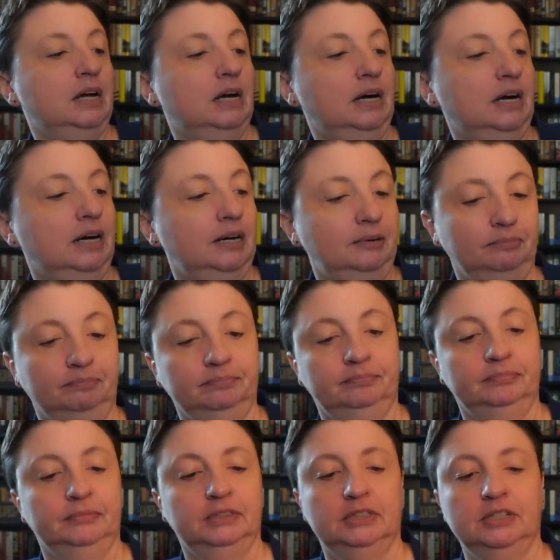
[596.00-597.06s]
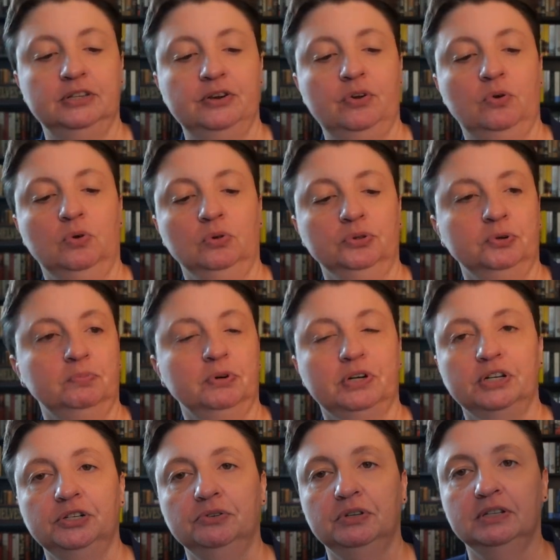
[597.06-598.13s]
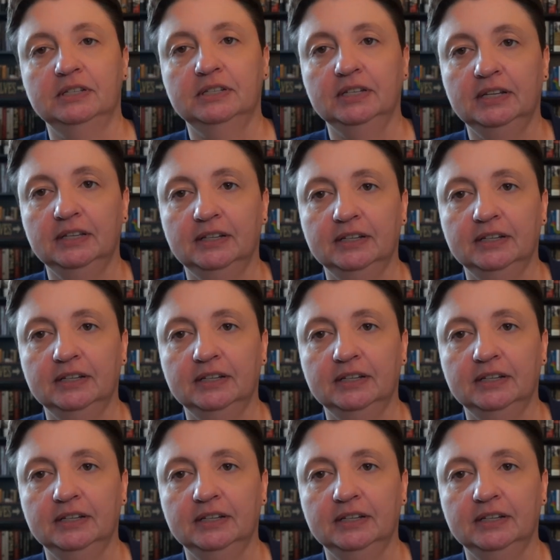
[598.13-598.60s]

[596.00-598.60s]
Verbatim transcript: Um, this is an older book, as you can see,